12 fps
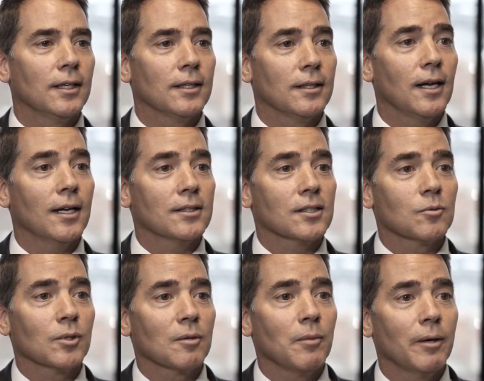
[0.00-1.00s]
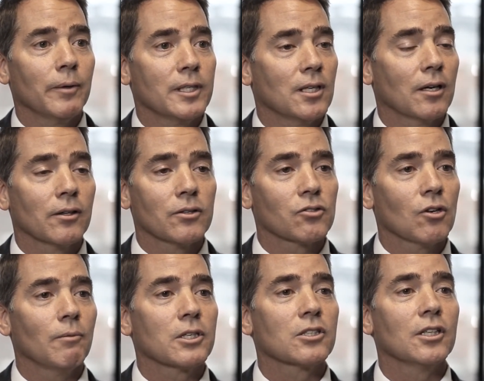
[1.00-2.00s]
Not just with the memory jogger, there's so
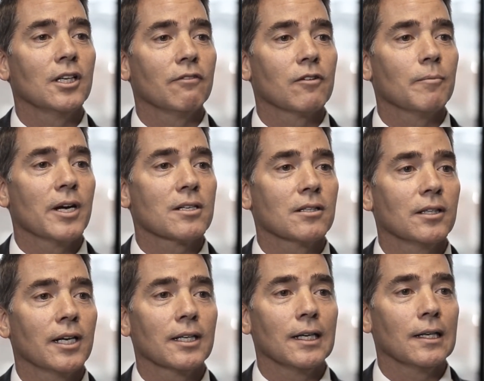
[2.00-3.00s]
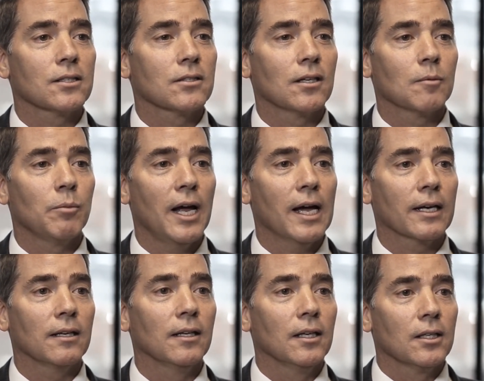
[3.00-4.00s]
much good information in that Getting Started
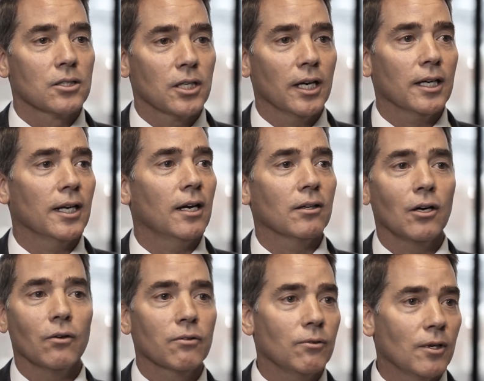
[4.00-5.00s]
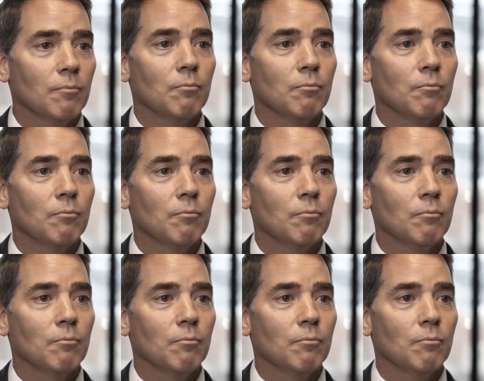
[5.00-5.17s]
packet. Check it out, go through it